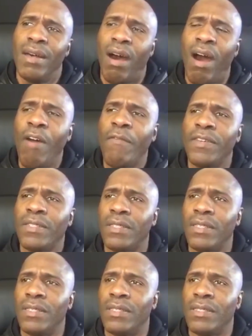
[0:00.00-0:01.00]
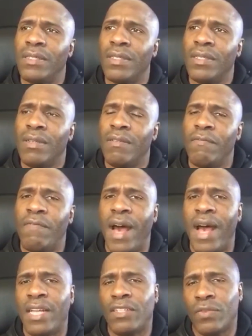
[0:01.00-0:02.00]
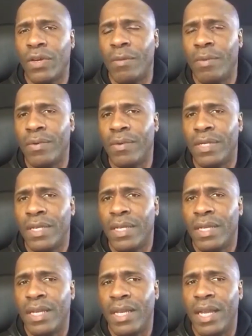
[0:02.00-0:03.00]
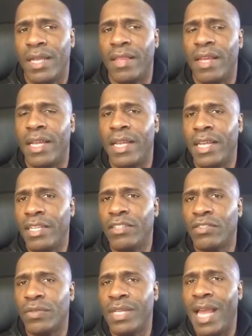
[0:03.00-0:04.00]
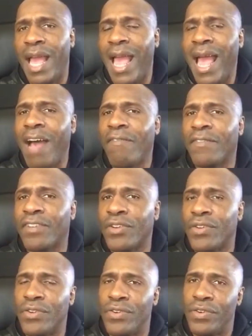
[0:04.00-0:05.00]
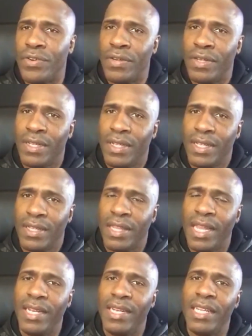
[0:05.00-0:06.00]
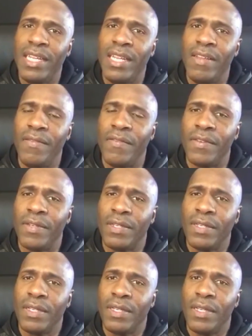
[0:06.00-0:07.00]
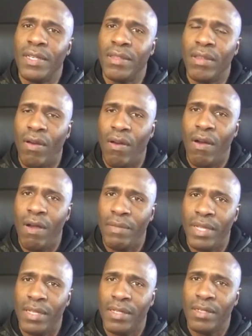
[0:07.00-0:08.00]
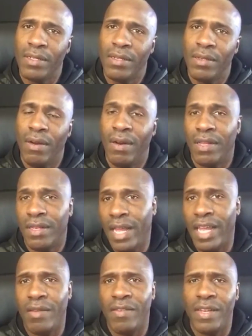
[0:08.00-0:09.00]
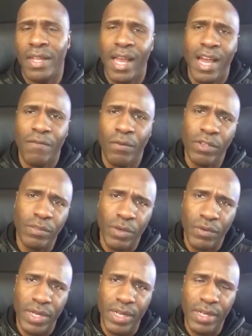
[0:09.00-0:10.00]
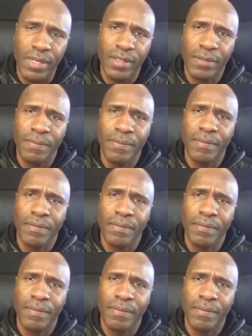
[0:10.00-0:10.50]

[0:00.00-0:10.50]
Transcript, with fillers: officers find trouble in their industry after they leave the Army or the Navy, the Air Force, Marines.